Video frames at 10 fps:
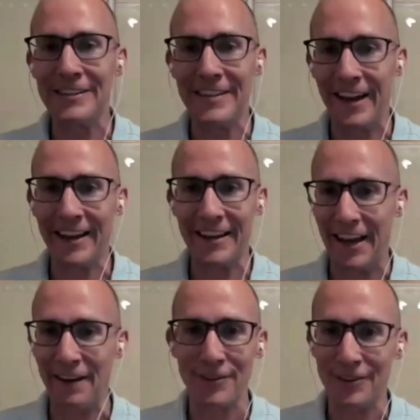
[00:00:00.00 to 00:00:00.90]
dying
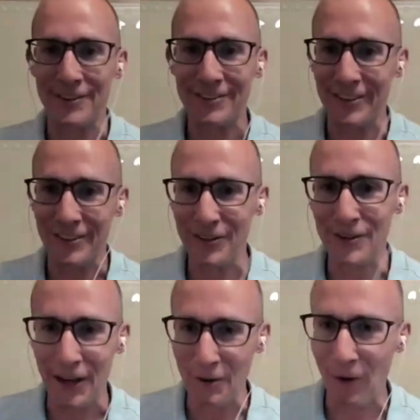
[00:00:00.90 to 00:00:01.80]
after just a
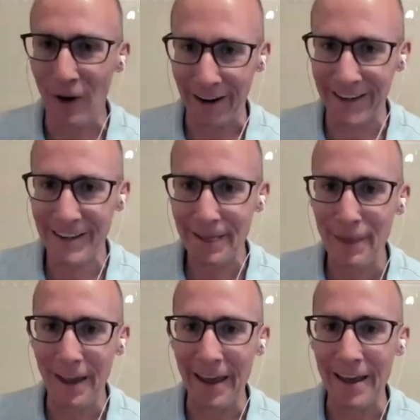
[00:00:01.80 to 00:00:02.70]
2-day walk.
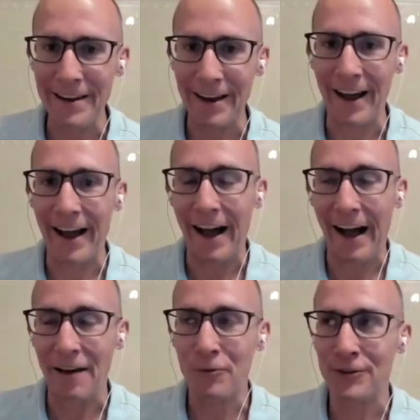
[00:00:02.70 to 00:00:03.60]
And
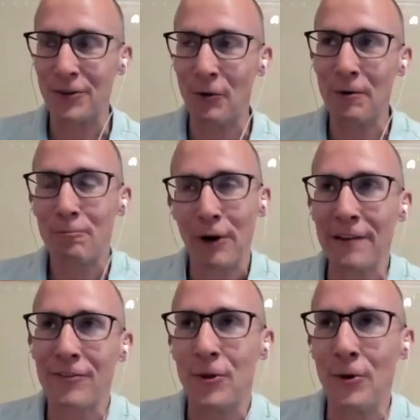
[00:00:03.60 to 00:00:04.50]
I was so
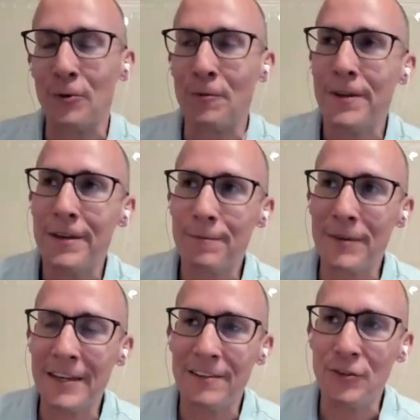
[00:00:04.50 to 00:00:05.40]
impressed though,
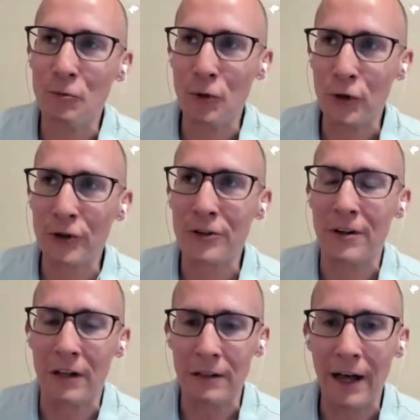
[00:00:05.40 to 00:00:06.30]
because you learn a
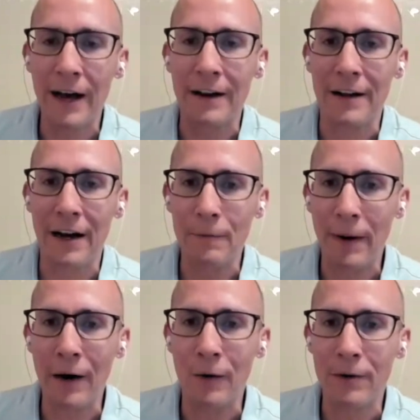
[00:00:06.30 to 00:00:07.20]
lot
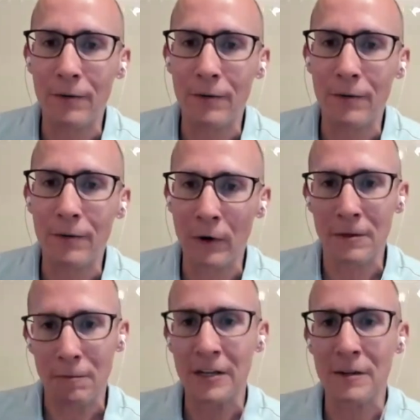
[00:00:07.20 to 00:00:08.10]
about what
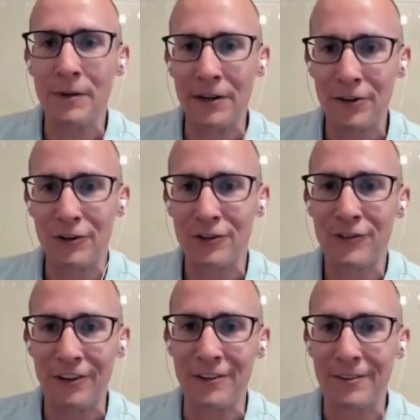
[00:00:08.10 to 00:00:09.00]
does it mean to be a
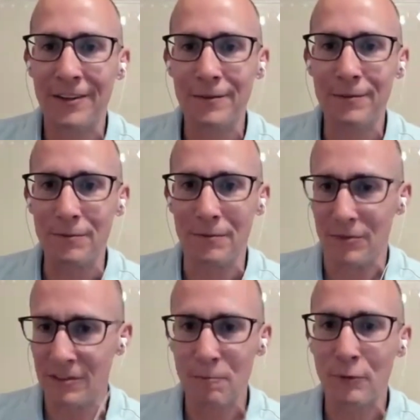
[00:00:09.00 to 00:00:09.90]
Christian
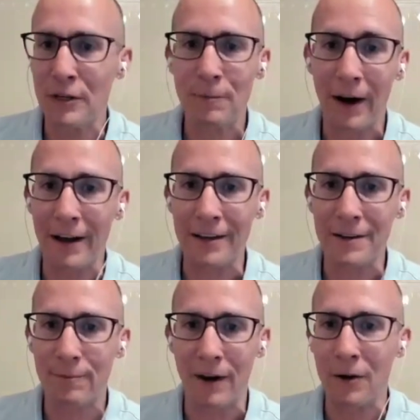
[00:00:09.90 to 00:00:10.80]
simply by
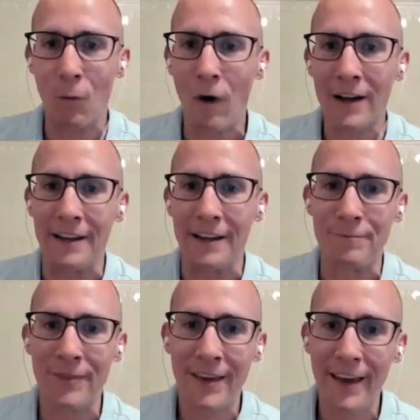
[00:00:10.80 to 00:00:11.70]
walking.
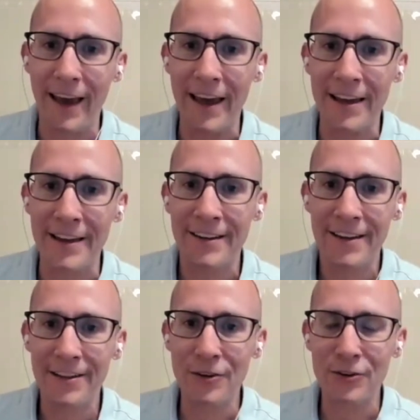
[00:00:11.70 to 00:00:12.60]
And
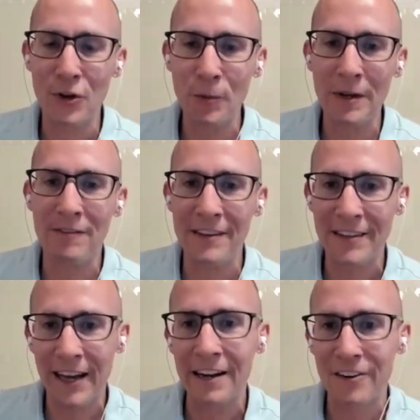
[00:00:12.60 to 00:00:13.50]
there's so many of these
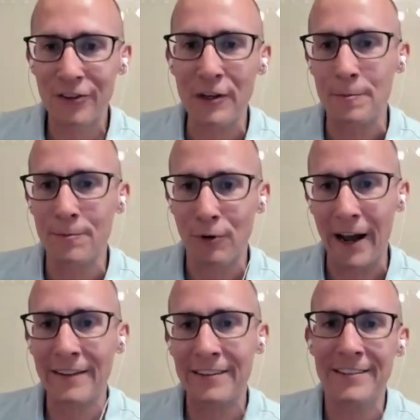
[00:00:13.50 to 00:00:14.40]
concrete
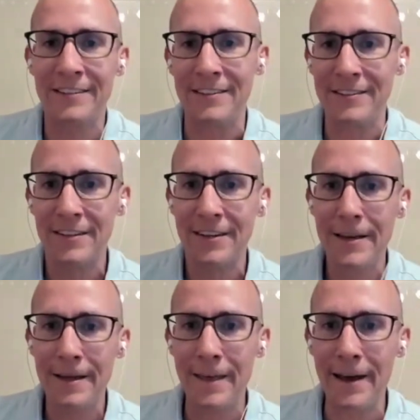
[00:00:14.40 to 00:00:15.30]
practices
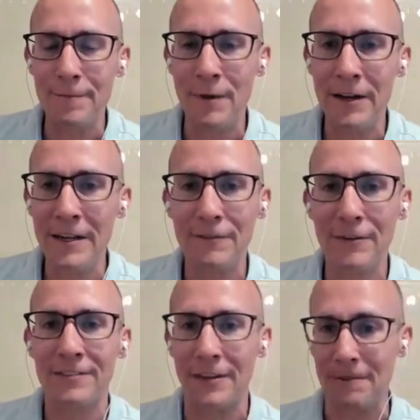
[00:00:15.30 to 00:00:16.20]
that many of
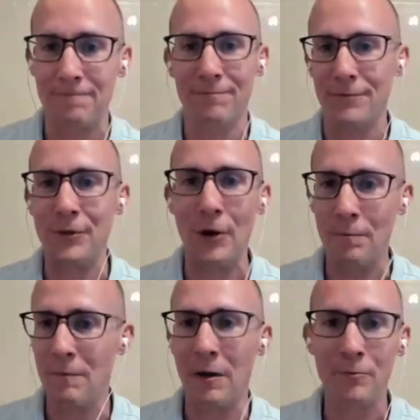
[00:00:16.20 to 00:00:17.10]
us, like, you know,
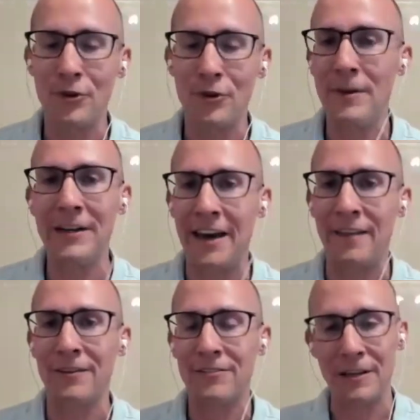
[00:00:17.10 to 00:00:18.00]
I'm sure many
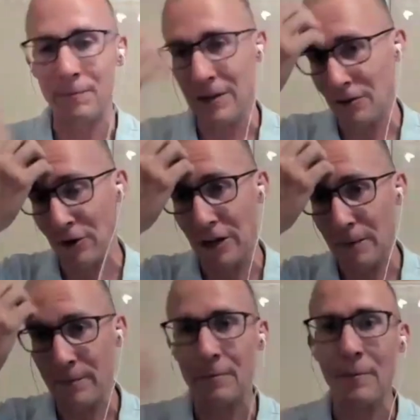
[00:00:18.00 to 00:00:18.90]
Catholics like me growing up
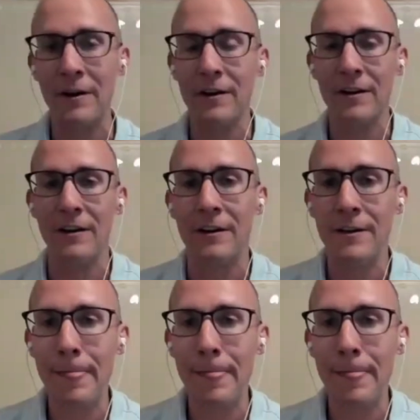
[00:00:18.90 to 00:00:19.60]
in America